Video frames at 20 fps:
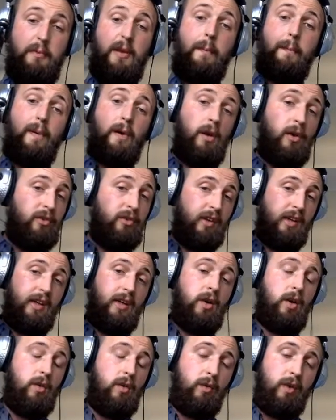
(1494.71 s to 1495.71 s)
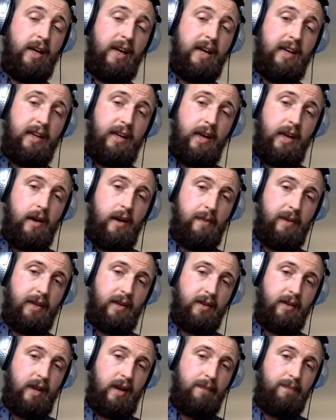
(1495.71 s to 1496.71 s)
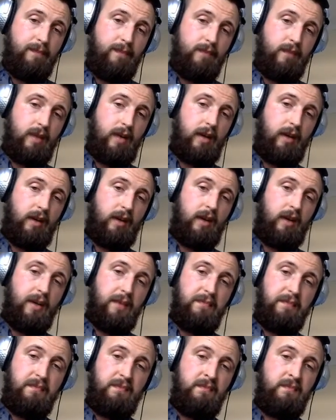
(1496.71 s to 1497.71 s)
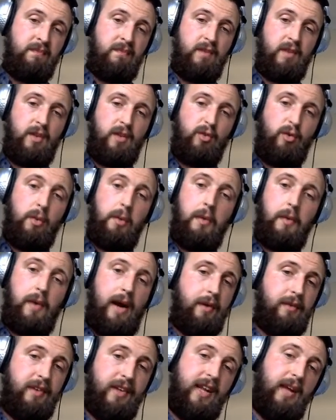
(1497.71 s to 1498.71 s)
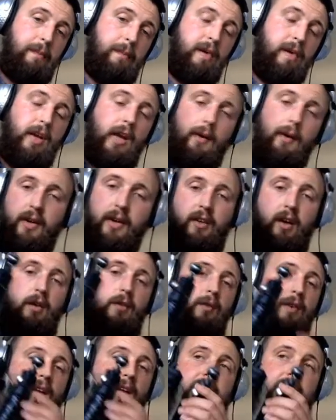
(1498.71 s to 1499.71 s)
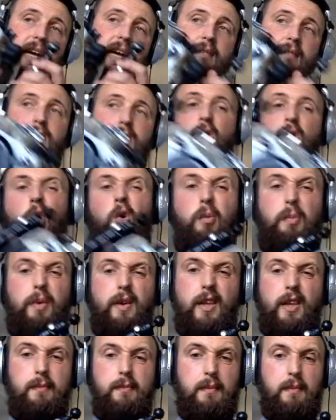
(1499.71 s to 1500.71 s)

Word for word: Me personally, not really. No, I mean I I, I kind of swim around in it, but no, I don't really get caught up in them.